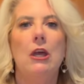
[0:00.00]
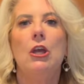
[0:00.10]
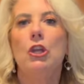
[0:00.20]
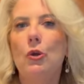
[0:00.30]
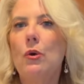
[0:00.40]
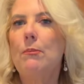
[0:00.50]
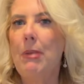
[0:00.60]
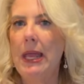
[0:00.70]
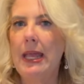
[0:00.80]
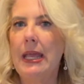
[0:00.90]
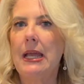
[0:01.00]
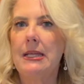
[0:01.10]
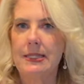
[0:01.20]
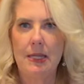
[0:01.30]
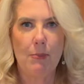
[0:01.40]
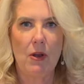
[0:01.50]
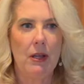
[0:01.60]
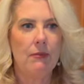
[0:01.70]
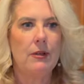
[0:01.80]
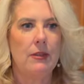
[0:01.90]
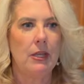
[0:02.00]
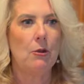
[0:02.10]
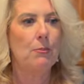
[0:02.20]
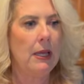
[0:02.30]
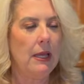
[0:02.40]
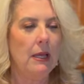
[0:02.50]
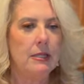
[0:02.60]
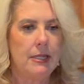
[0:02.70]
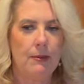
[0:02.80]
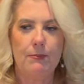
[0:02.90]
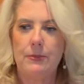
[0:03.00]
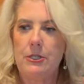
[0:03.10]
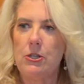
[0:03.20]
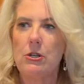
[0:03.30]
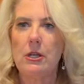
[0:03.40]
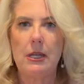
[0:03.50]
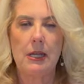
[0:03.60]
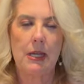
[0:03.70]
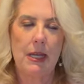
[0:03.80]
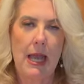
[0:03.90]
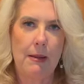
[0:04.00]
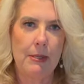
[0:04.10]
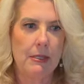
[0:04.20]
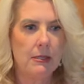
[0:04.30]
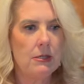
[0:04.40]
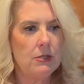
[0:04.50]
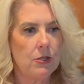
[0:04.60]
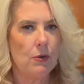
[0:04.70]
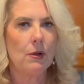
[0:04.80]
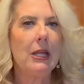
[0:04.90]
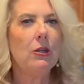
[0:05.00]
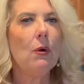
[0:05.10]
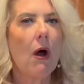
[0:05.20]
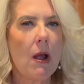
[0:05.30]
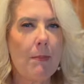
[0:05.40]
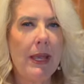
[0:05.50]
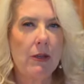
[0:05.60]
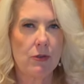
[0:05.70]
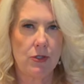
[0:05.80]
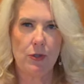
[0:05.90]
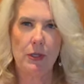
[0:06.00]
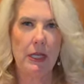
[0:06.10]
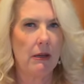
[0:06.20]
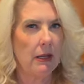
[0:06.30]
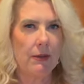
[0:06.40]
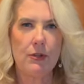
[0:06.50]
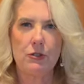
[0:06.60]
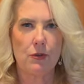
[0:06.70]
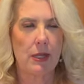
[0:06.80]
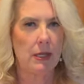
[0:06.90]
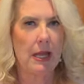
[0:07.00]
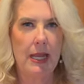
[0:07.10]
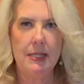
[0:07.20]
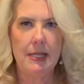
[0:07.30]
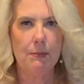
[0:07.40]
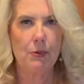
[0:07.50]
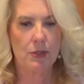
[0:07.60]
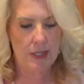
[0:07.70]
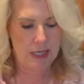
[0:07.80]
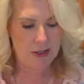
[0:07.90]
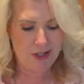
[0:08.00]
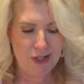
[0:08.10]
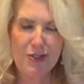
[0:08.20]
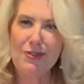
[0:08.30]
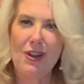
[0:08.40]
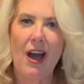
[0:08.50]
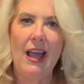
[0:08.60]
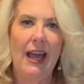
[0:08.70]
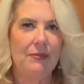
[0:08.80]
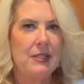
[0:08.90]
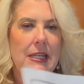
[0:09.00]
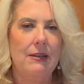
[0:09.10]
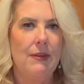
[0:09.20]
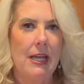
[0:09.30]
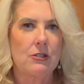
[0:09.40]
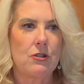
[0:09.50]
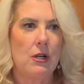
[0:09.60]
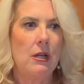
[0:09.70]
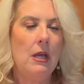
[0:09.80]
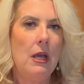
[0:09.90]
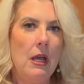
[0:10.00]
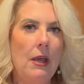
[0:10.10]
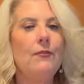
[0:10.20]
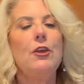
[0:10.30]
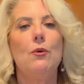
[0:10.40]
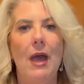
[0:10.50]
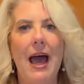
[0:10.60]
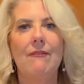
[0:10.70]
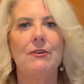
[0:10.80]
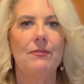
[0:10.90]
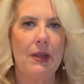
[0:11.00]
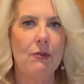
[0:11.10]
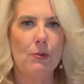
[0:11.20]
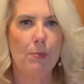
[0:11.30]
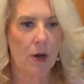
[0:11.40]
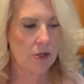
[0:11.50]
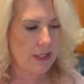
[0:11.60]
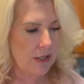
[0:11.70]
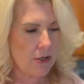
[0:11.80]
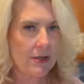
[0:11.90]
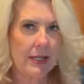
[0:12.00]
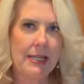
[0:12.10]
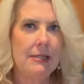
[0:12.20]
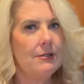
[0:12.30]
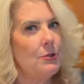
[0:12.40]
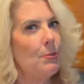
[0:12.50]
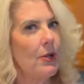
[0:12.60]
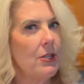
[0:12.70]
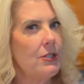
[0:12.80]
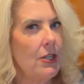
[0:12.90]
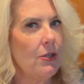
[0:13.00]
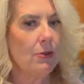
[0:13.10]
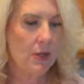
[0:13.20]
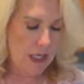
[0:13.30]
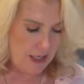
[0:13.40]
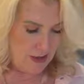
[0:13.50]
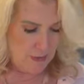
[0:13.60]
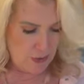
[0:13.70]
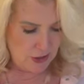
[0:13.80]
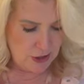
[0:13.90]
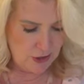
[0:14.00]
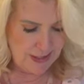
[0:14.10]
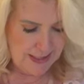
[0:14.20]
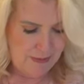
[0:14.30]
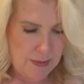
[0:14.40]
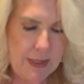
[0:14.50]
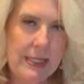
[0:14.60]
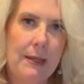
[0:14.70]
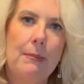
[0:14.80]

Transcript: You're paying a tip on everything. You're paying a tip to your cabin steward, you are paying gratuity on every drink, 18%. So you do not have to give extra. If you have a favorite bartender and he's super good to you, of course you can give him a tip.